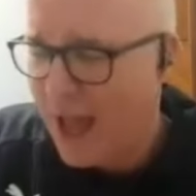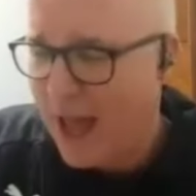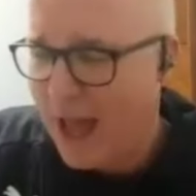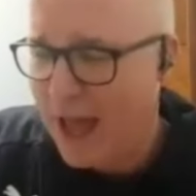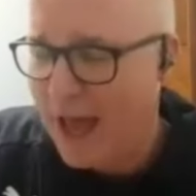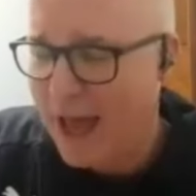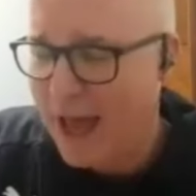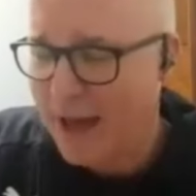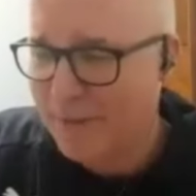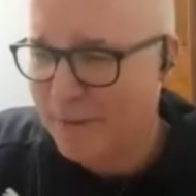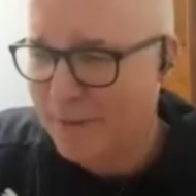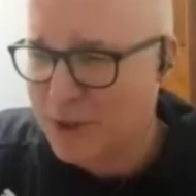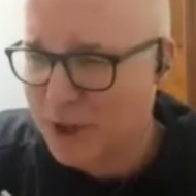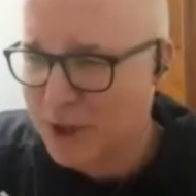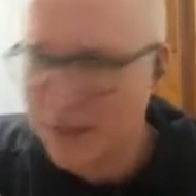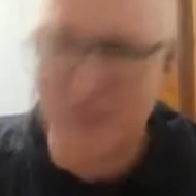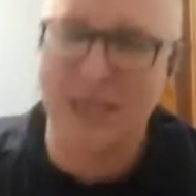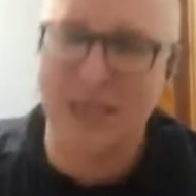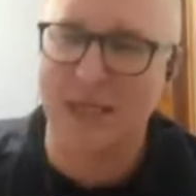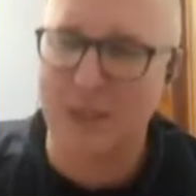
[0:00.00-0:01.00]
um, what you
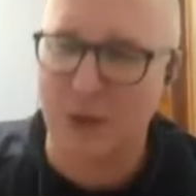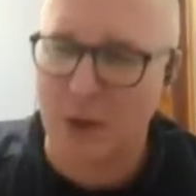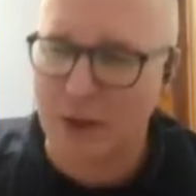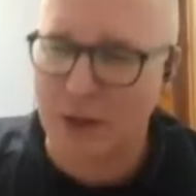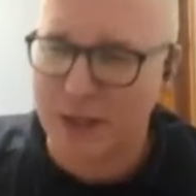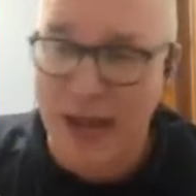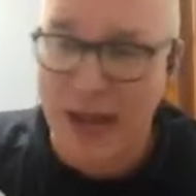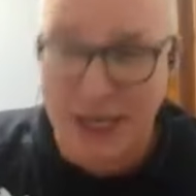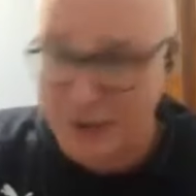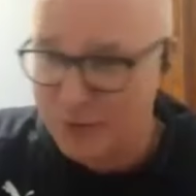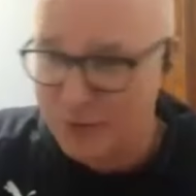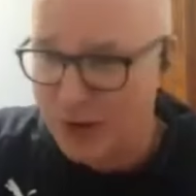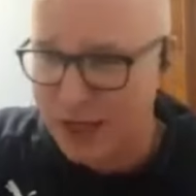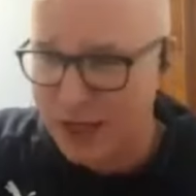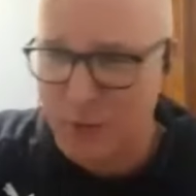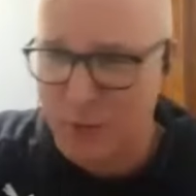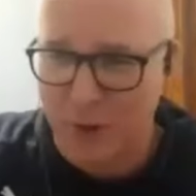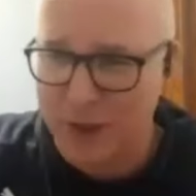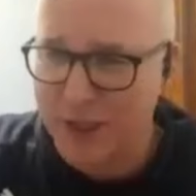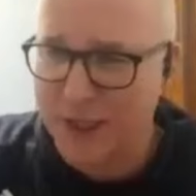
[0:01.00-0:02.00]
call did it all day. After I'd
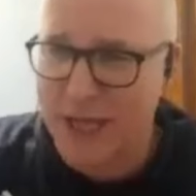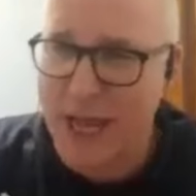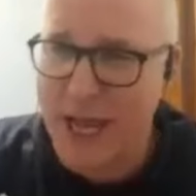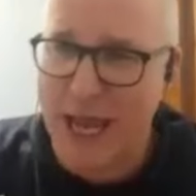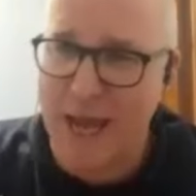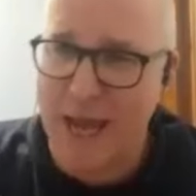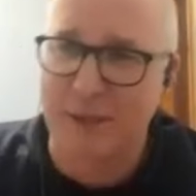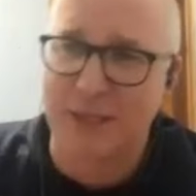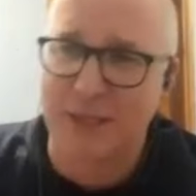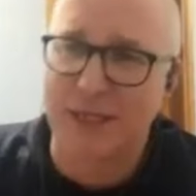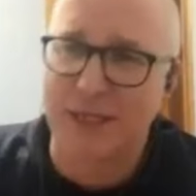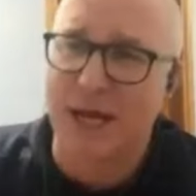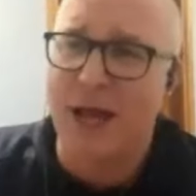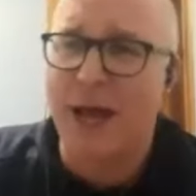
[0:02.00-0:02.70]
won the game, and